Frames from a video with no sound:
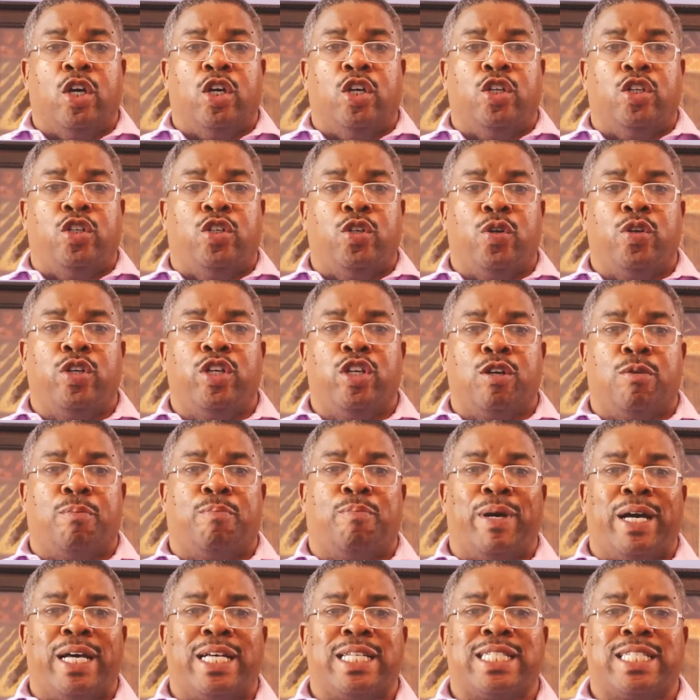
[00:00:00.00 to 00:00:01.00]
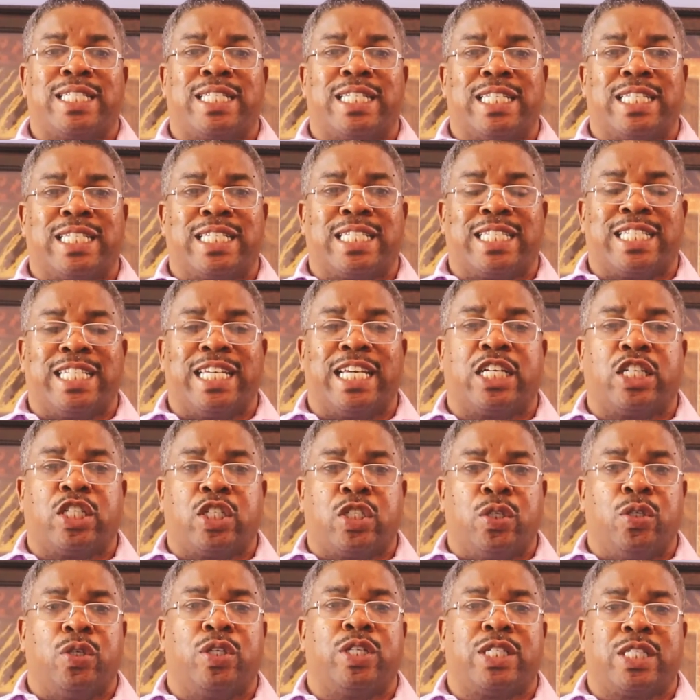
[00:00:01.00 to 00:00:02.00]
Do your best to stick
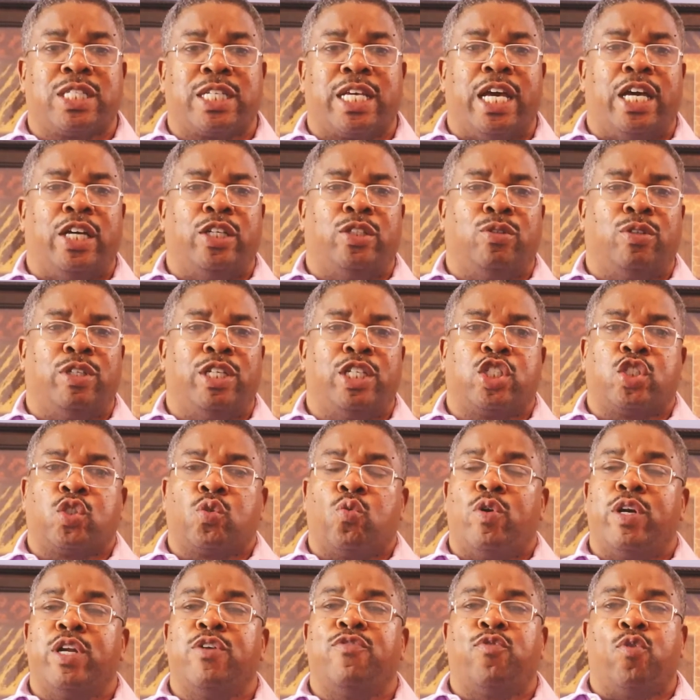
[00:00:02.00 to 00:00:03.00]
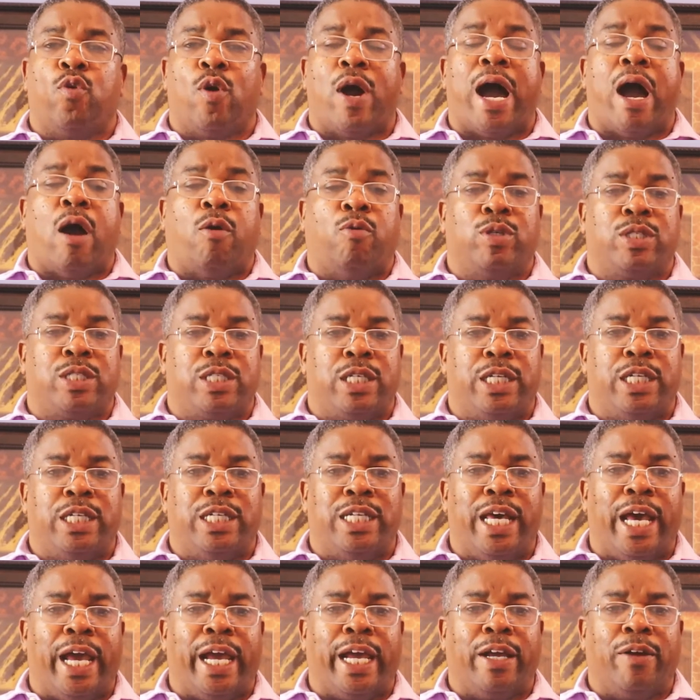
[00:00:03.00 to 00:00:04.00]
to the schedule. There's 24 hours in a
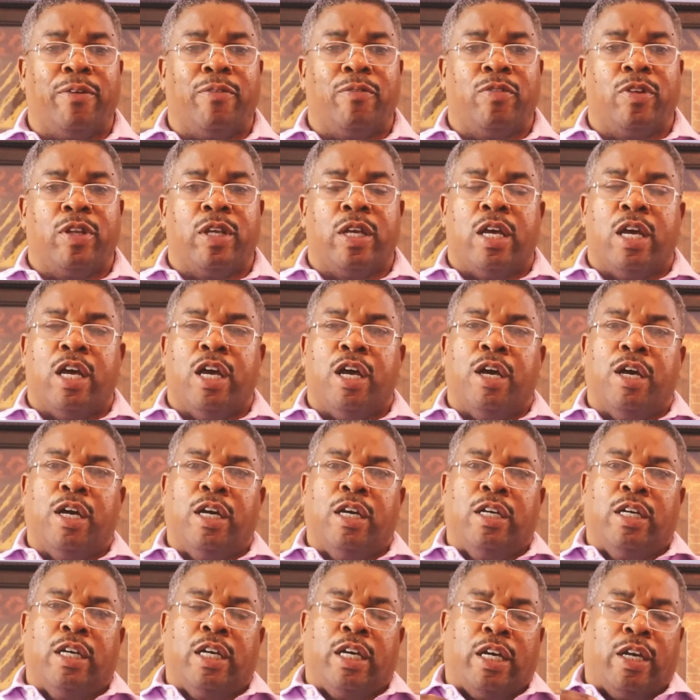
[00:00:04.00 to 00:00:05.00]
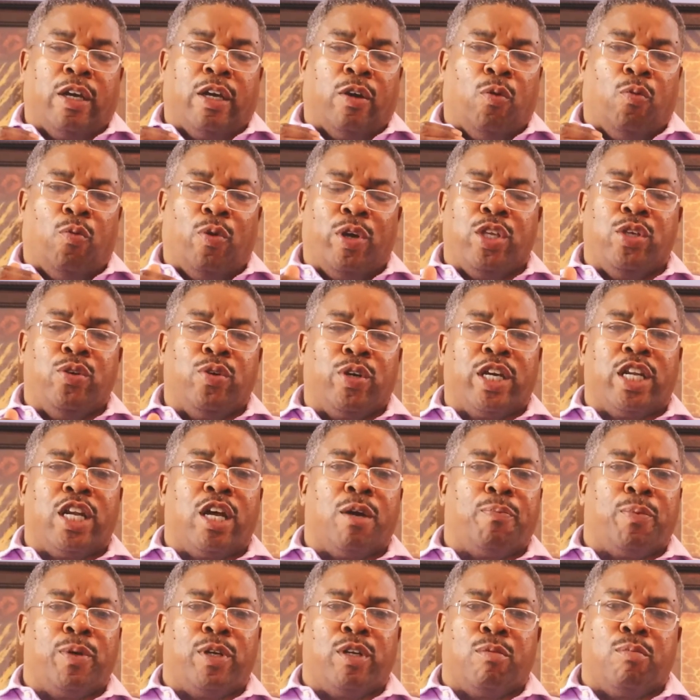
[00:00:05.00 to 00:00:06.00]
day. When you get
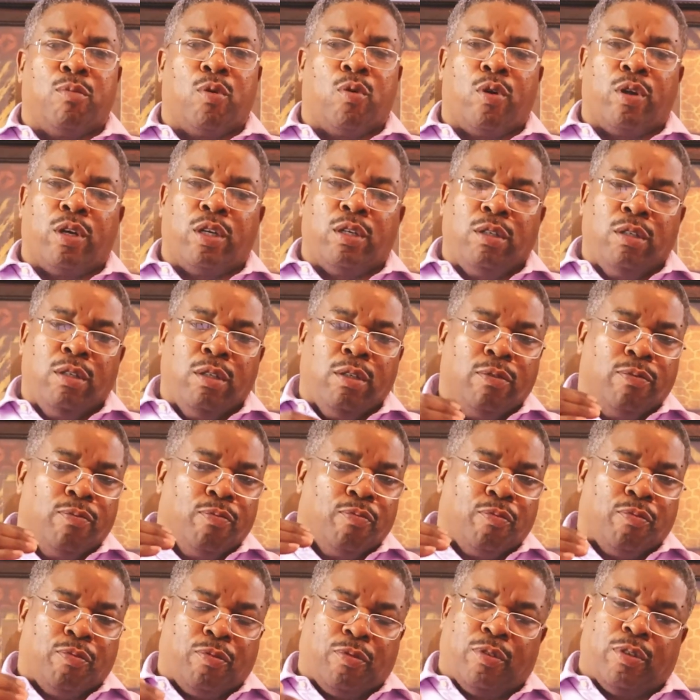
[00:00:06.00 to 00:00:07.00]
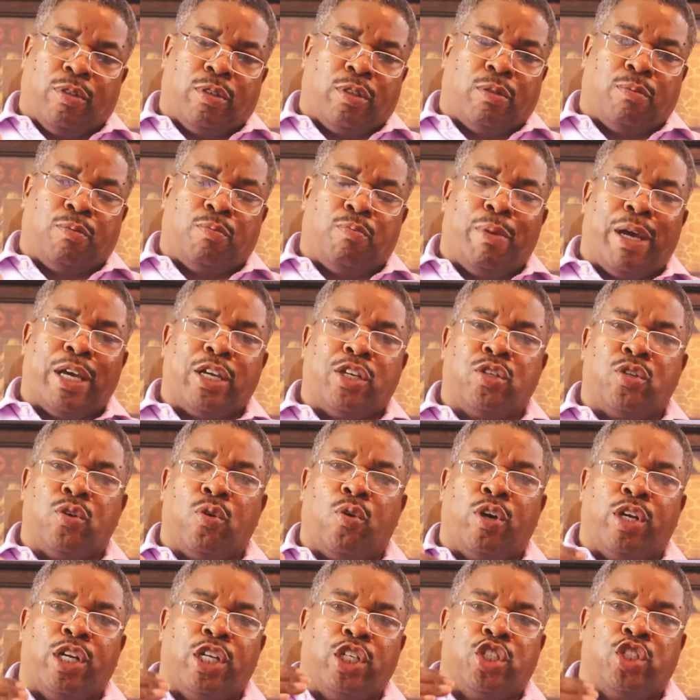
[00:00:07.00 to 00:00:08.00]
up in the morning, make
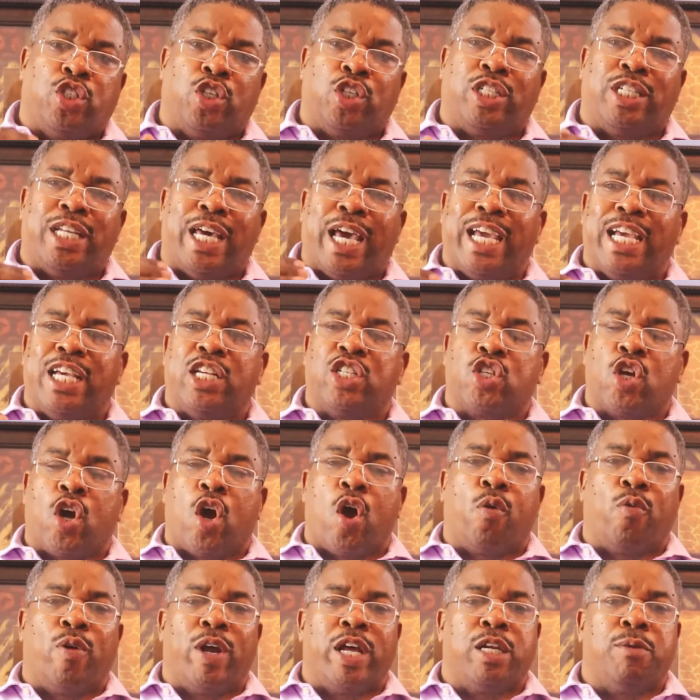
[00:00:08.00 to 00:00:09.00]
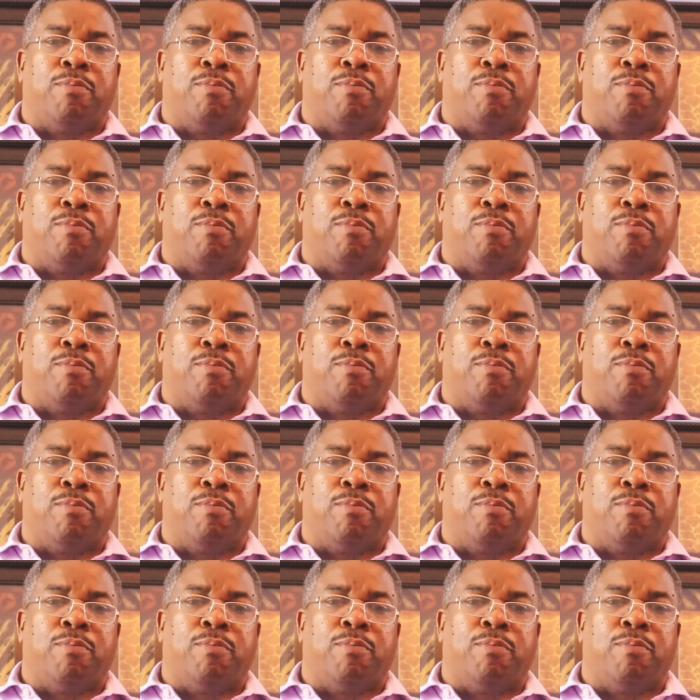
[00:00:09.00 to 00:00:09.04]
sure that your day is already